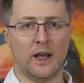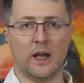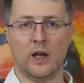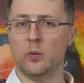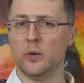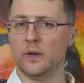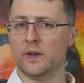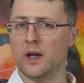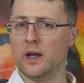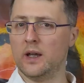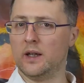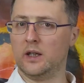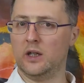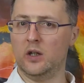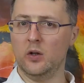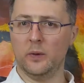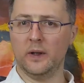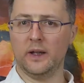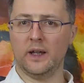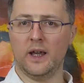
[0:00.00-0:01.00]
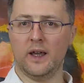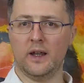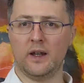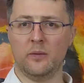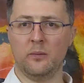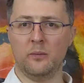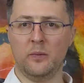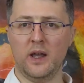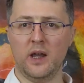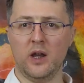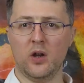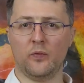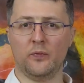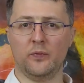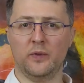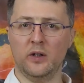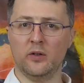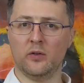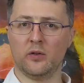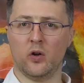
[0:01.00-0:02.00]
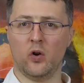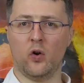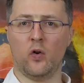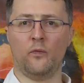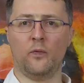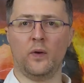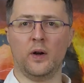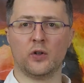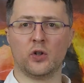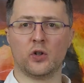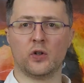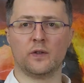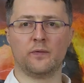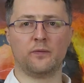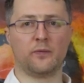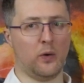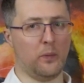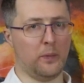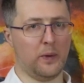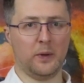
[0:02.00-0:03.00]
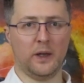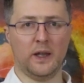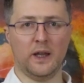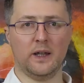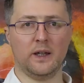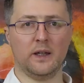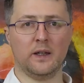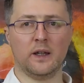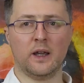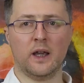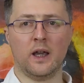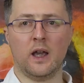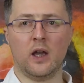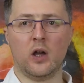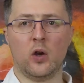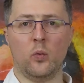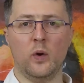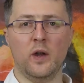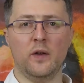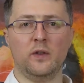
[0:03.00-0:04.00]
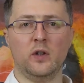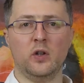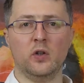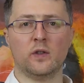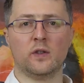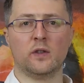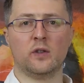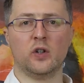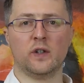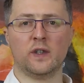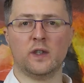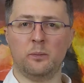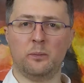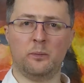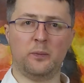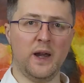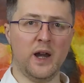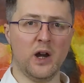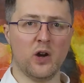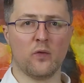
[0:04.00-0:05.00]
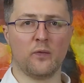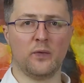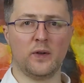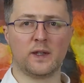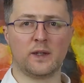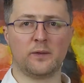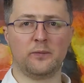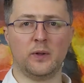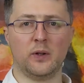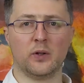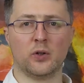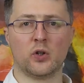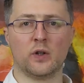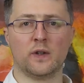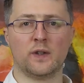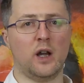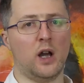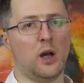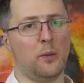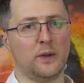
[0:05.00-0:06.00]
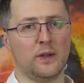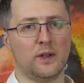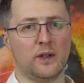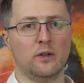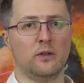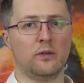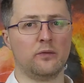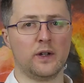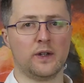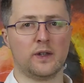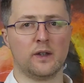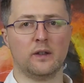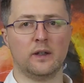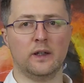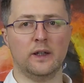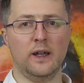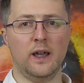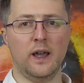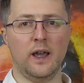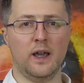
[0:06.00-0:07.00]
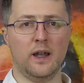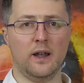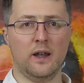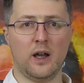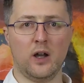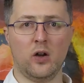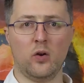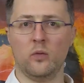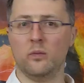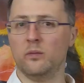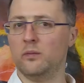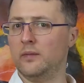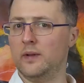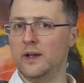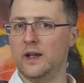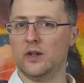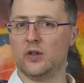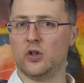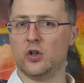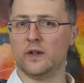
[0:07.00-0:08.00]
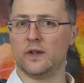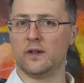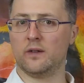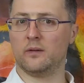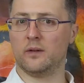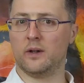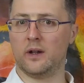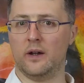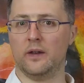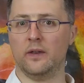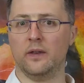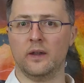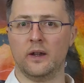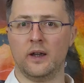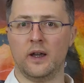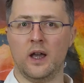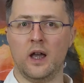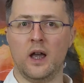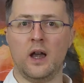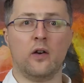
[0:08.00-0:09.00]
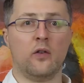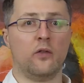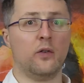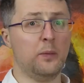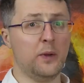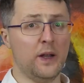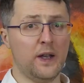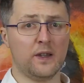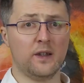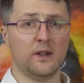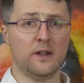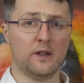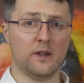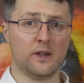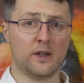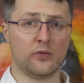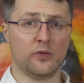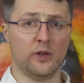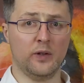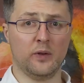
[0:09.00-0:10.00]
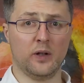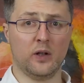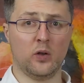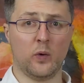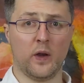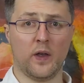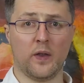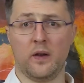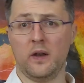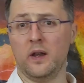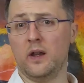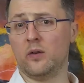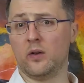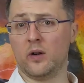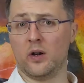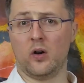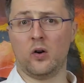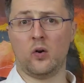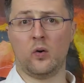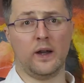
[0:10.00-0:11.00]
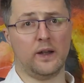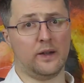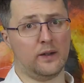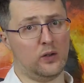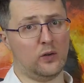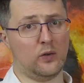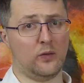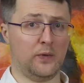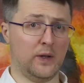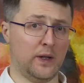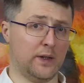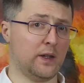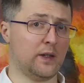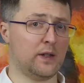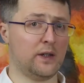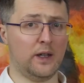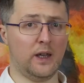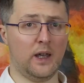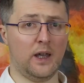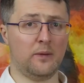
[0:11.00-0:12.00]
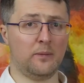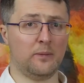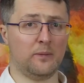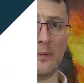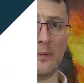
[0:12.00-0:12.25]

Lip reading: was duplicating many of NeoGo functions from the beginning. We've used just a pair of its functions up until recently, and now it's just gone. Replacing it is trivial with NeoGo and neofs SDK.